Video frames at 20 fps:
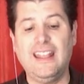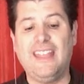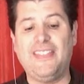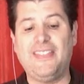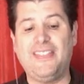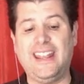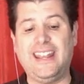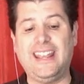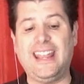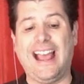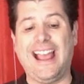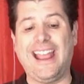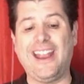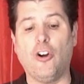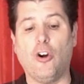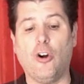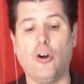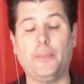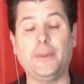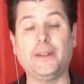Then I
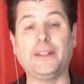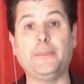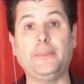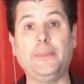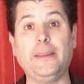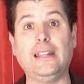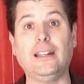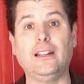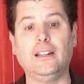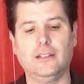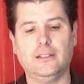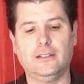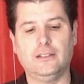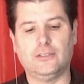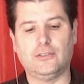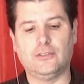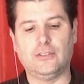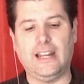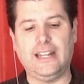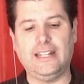open the bill,
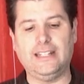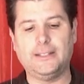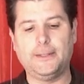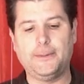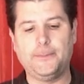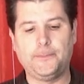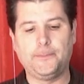right?